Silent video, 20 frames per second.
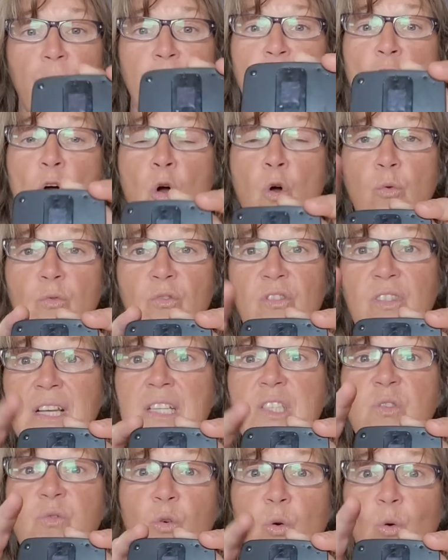phone,
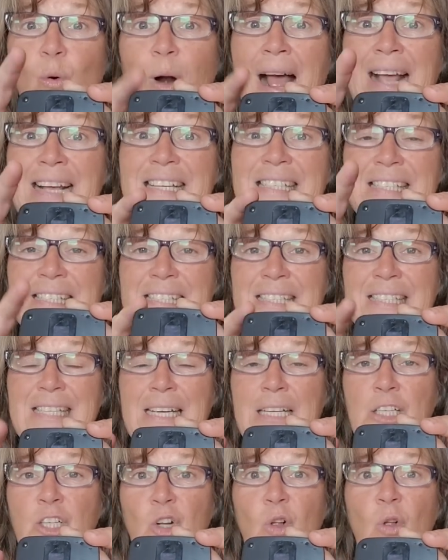this Verizon
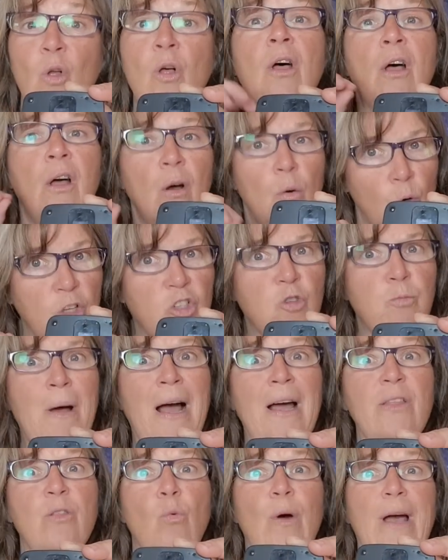signal, which
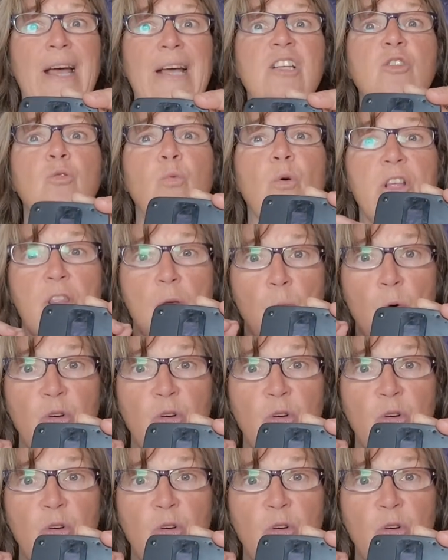by the way is one of the